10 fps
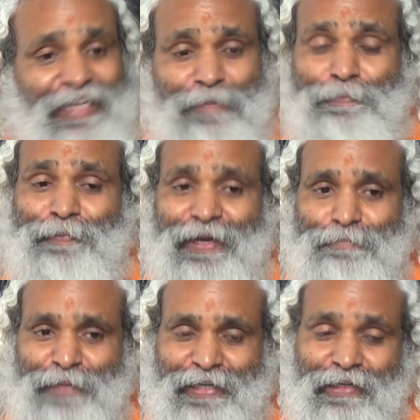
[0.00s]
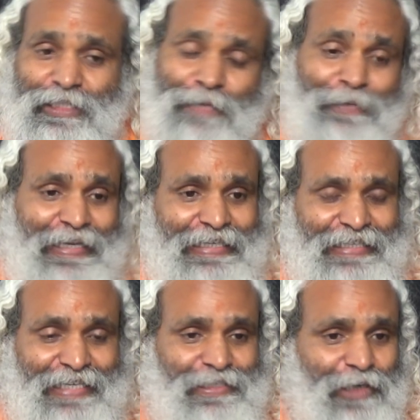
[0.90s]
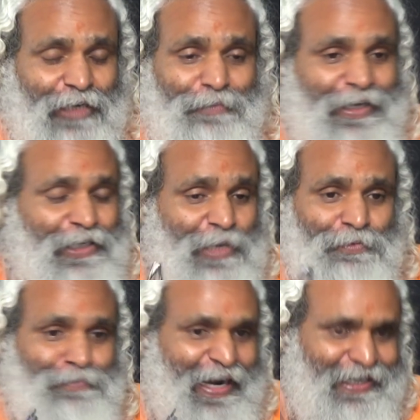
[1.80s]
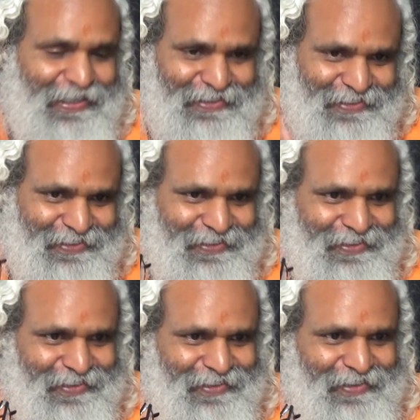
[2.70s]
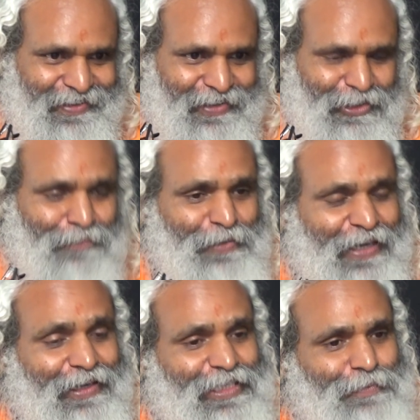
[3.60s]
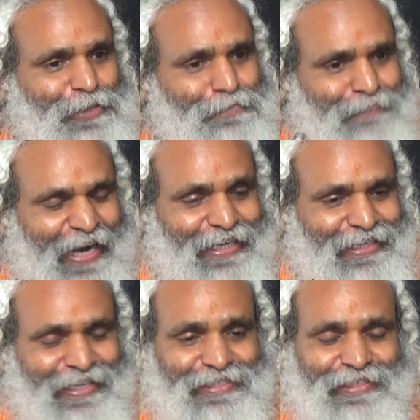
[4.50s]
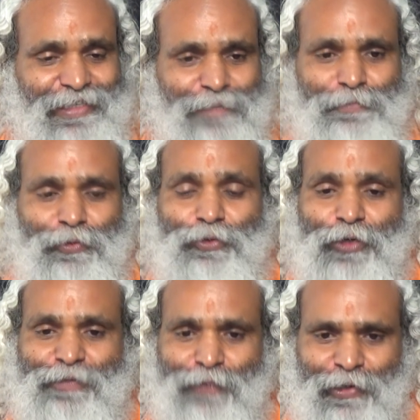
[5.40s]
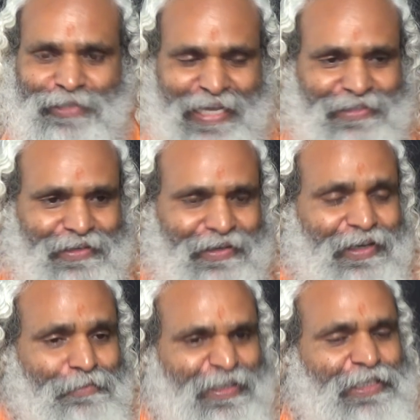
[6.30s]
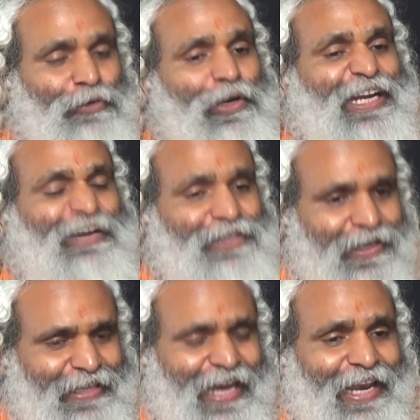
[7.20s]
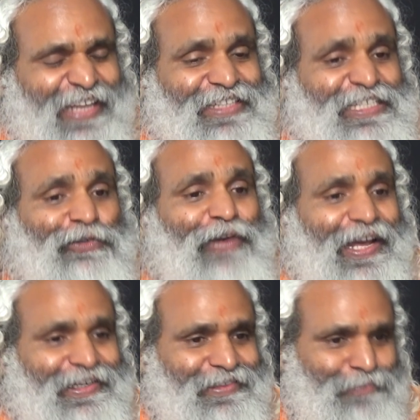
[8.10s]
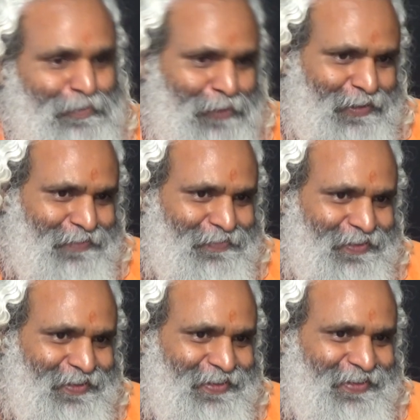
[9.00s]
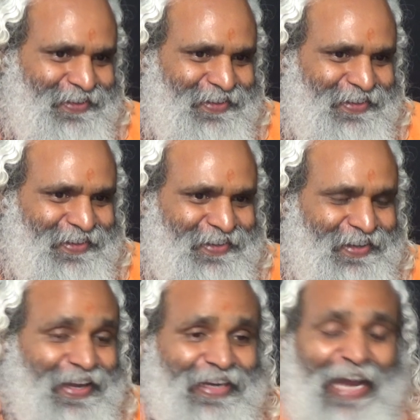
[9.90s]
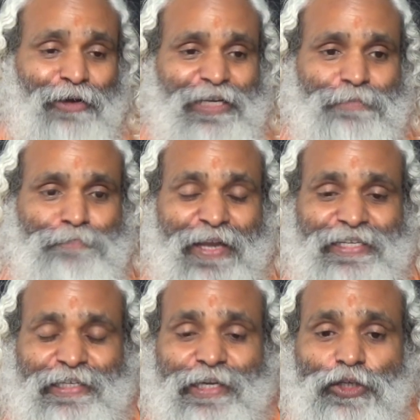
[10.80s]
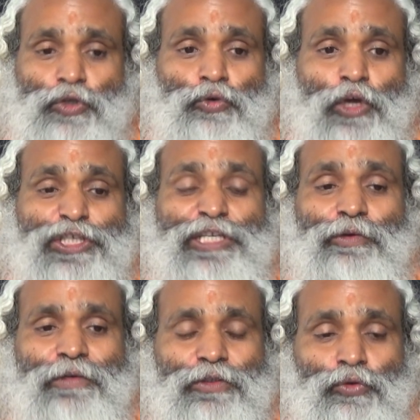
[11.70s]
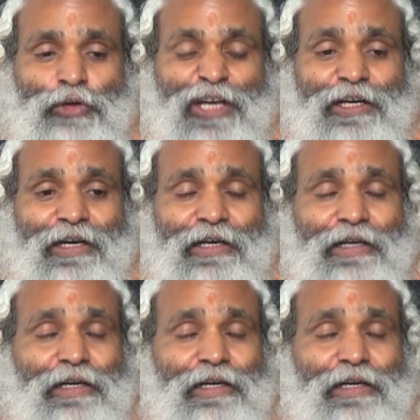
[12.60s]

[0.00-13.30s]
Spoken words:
if because of illiteracy, not because of smartness. So because of smartness, if you don't follow Shastra, means you will not have Shraddha, like secular people. Nowadays present pseudo-spiritual.